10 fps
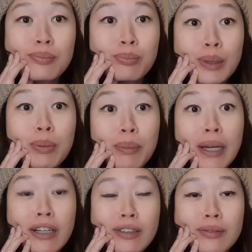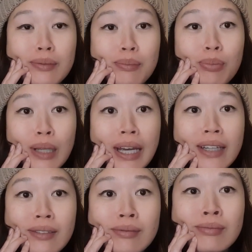be prepared.
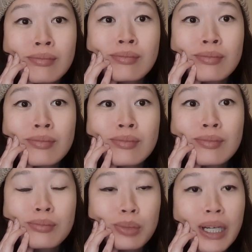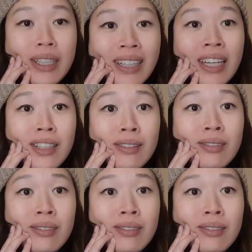Plan ahead.